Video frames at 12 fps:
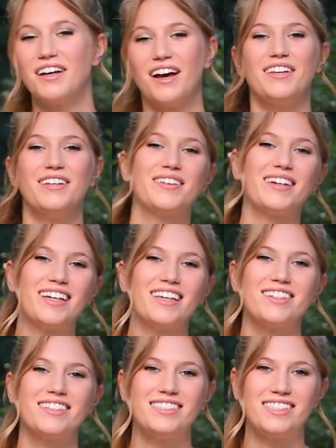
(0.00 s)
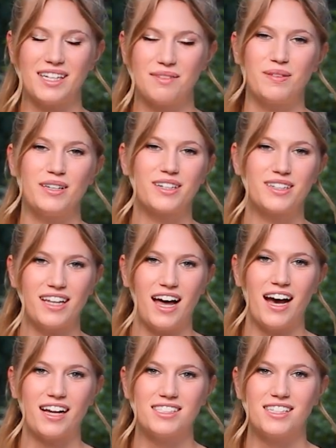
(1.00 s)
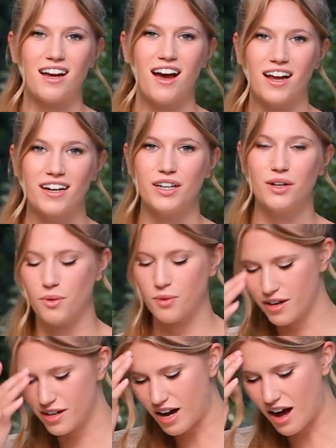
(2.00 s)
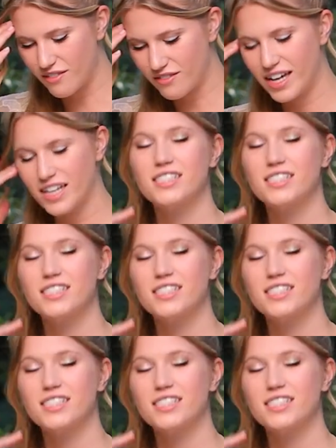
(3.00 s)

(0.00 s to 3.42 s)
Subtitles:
You can either dip your glass in honey or agave.